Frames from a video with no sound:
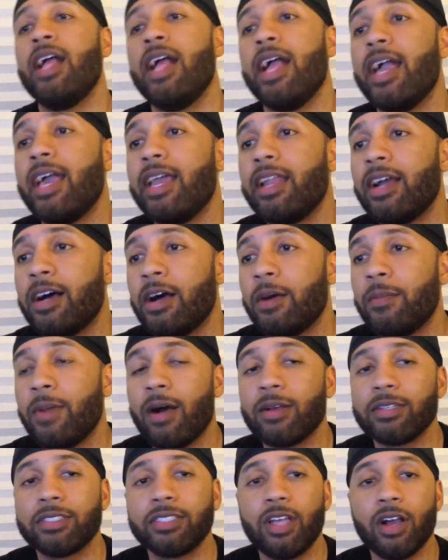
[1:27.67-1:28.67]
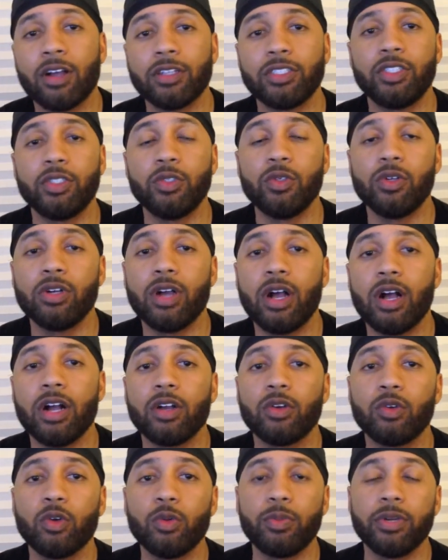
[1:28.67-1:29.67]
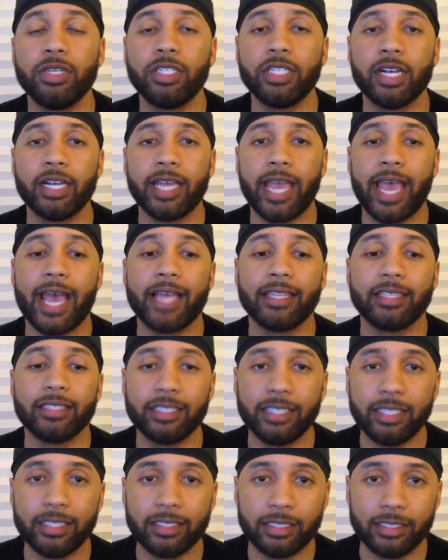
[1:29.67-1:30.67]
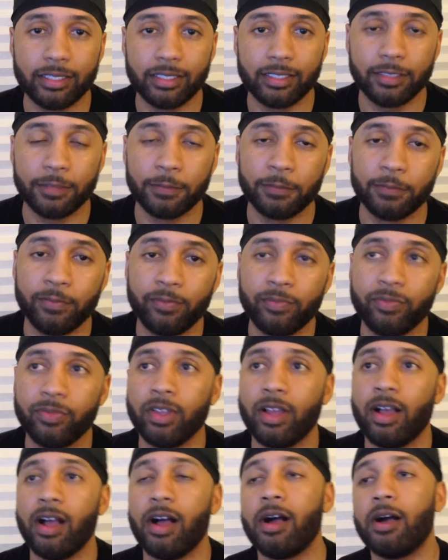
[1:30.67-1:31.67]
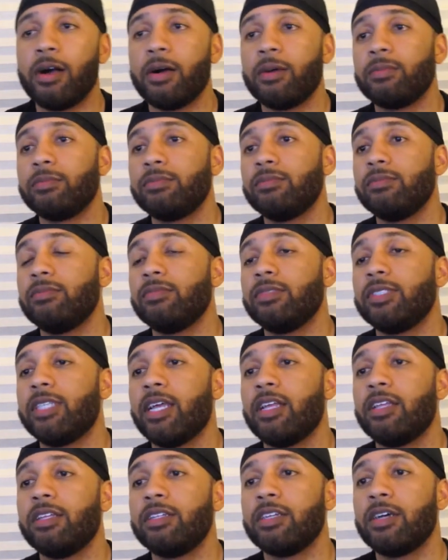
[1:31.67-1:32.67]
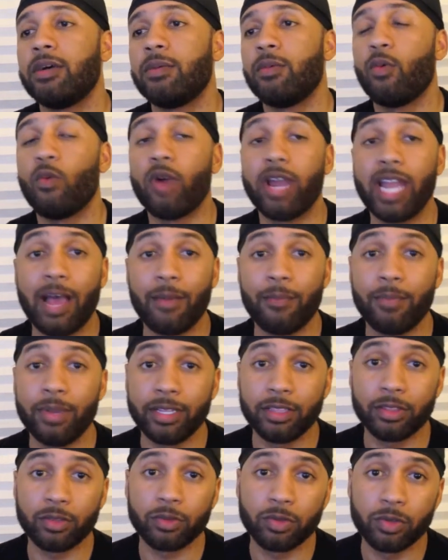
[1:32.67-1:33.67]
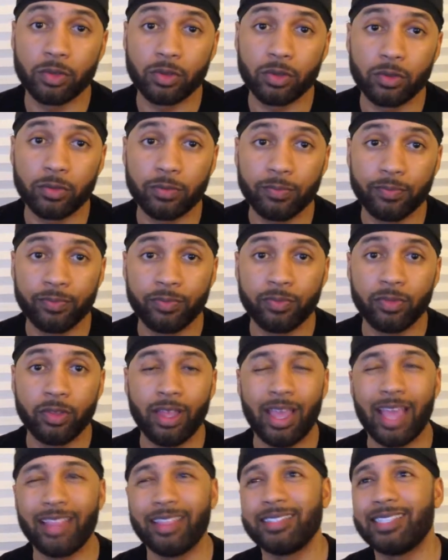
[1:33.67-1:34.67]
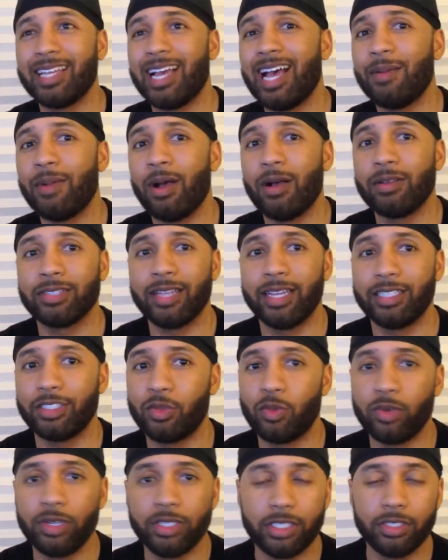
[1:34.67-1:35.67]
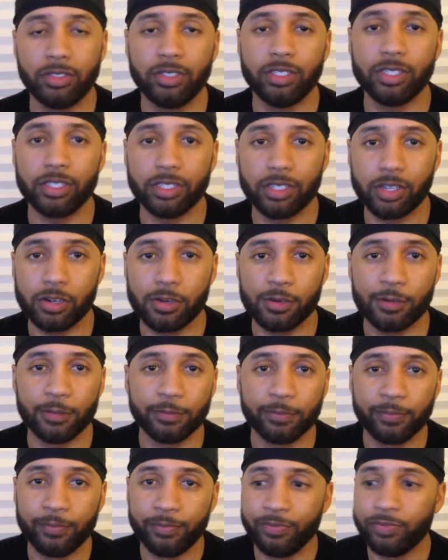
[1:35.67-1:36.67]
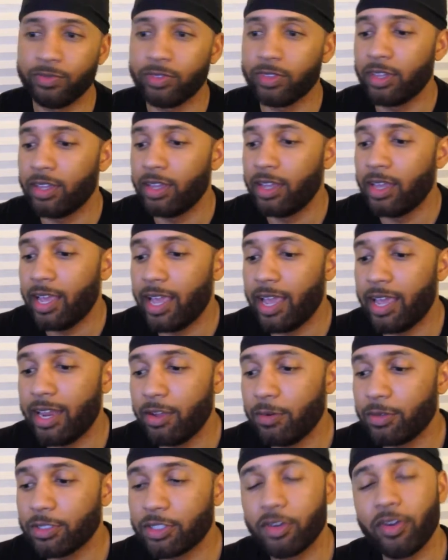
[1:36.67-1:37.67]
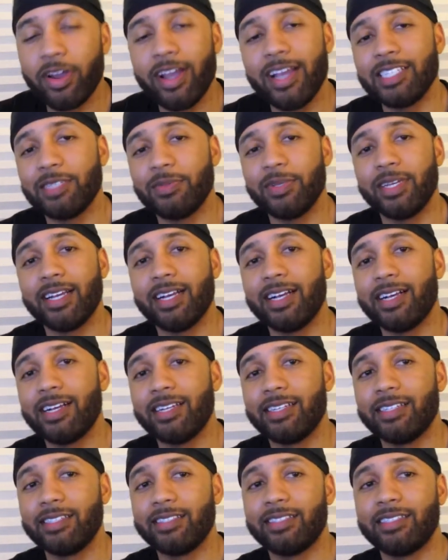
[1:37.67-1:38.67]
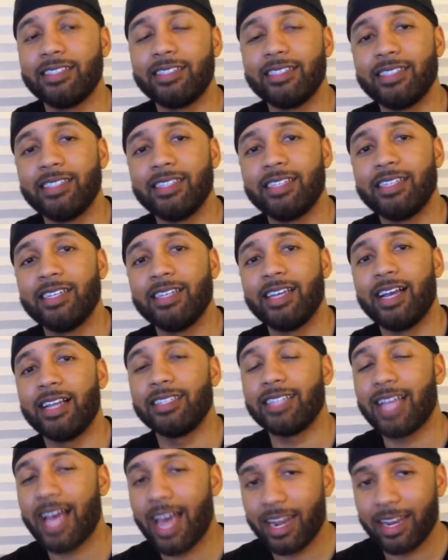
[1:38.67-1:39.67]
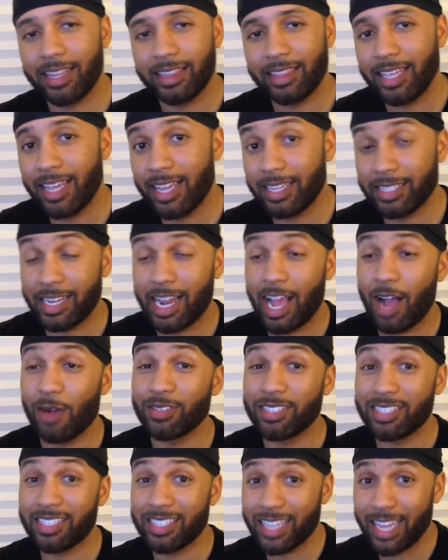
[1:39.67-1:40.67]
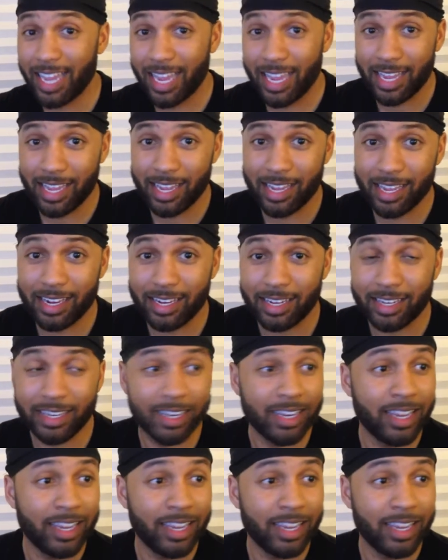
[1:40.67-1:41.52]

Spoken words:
and I was talking to a group of young athletes, telling them what I've been through. At the time, I was like 22 years old, and it was crazy because a lot of the things that I was saying